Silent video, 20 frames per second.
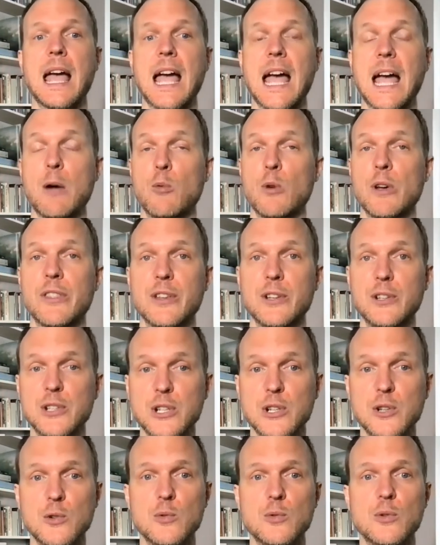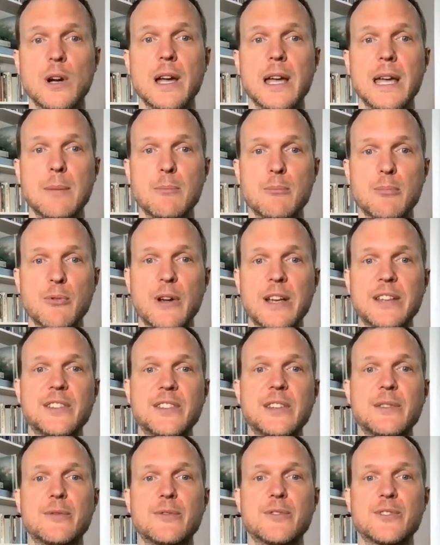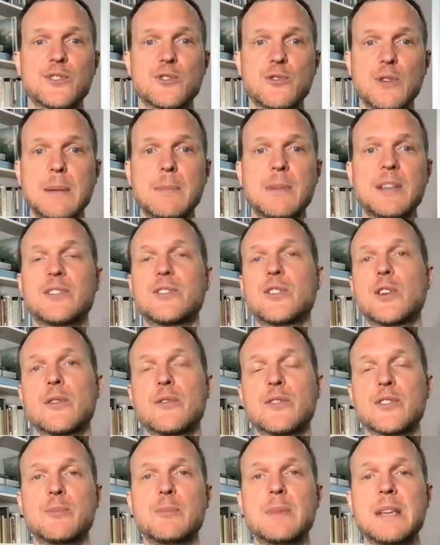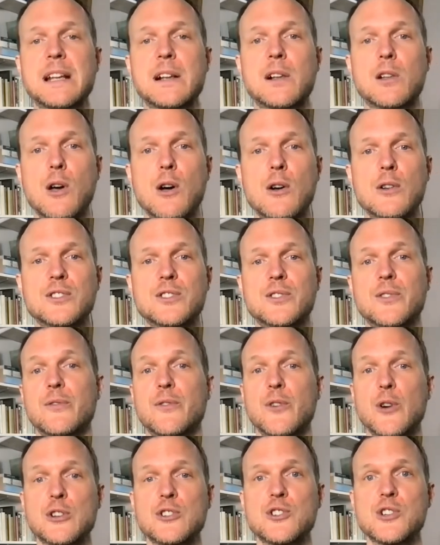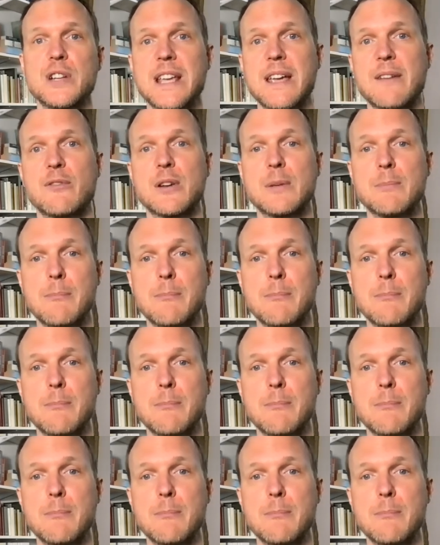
And with a new impressive streaming service being launched virtually every